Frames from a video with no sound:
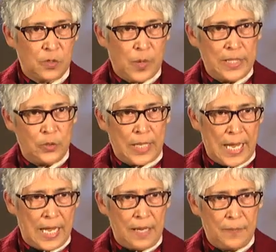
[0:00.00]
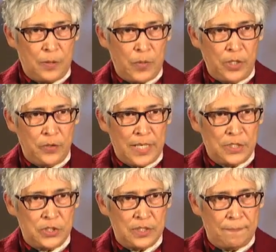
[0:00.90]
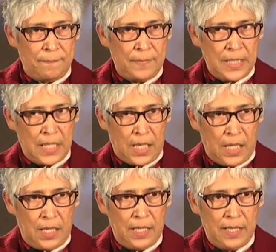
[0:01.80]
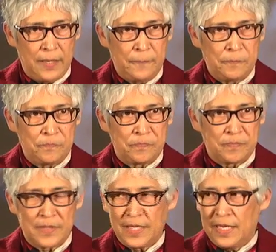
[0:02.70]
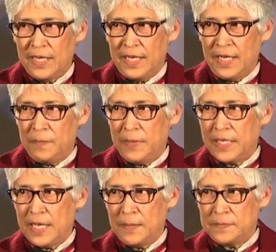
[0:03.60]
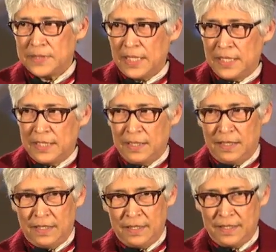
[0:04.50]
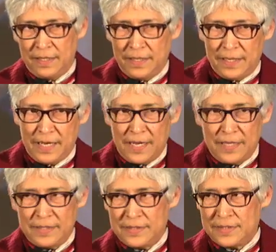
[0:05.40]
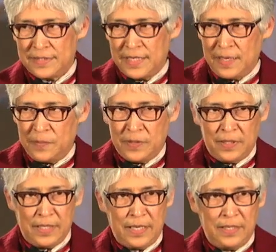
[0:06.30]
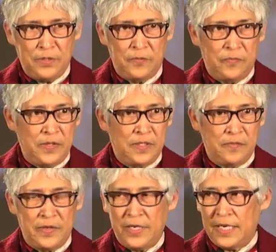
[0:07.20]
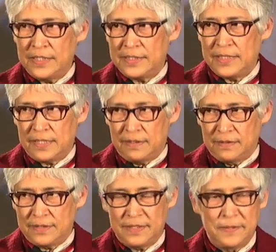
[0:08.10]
quite okay. But when you get to the middle, it becomes a little unstable and you feel very unsettled